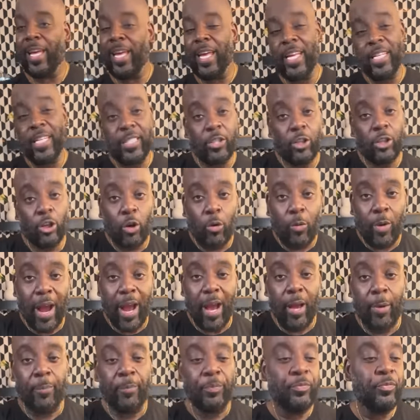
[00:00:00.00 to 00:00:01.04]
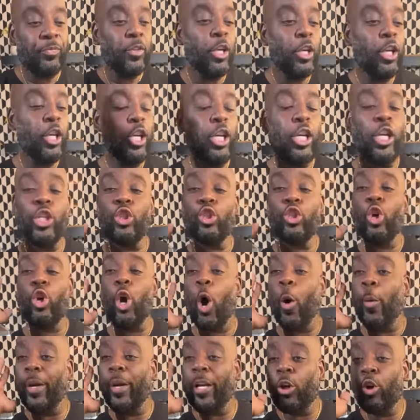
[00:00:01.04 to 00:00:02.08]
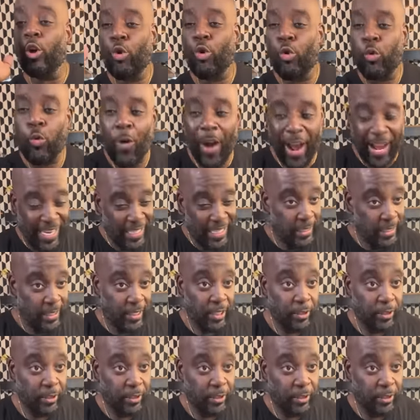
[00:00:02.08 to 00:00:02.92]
Instagram is going crazy.